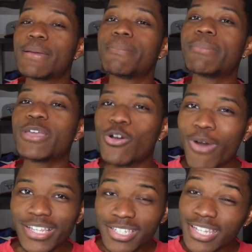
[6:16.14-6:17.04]
maybe
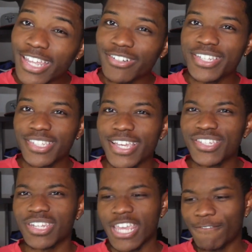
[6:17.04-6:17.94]
questioning their
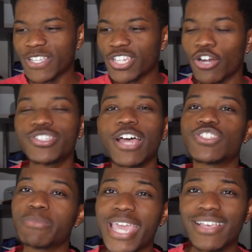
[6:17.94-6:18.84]
decision if he turns out
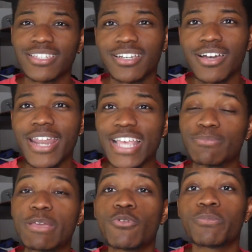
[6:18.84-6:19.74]
to be as good as
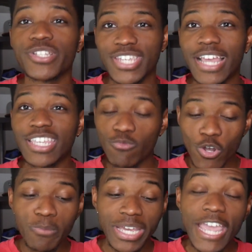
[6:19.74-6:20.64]
people project he
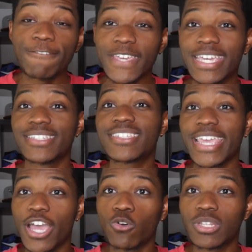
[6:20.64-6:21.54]
will be if he can
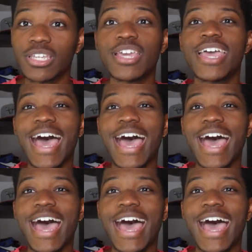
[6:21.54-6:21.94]
stay healthy.